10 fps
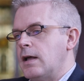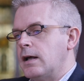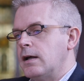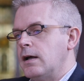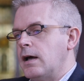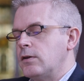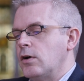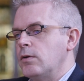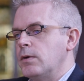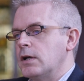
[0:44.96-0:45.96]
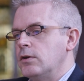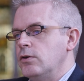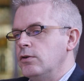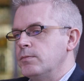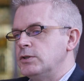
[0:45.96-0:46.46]
data and how we can
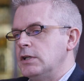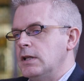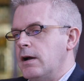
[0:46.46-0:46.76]
use machine